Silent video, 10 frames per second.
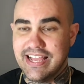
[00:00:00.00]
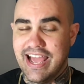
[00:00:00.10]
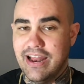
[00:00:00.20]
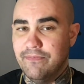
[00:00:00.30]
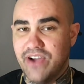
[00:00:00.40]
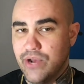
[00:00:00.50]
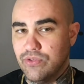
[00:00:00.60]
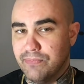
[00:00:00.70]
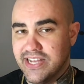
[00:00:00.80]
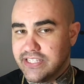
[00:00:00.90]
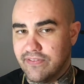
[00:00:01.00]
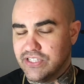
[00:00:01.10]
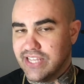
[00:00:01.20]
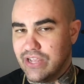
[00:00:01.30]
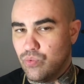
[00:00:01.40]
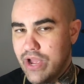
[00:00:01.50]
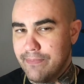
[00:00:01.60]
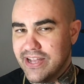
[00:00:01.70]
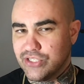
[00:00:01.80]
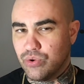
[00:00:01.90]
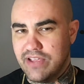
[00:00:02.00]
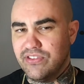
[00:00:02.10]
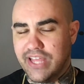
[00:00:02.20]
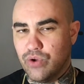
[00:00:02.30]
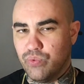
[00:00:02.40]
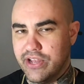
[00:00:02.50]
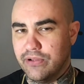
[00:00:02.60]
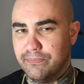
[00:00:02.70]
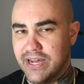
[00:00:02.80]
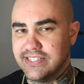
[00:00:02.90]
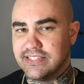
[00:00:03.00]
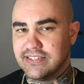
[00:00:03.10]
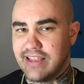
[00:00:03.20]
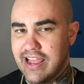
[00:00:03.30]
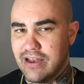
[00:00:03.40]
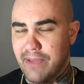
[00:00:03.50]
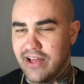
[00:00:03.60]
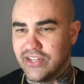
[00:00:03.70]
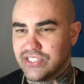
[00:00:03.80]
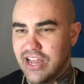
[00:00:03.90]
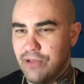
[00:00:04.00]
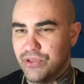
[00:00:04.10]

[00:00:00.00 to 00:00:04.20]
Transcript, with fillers: And I'm fine with musk if it's like white musk or even like real musk animalic style,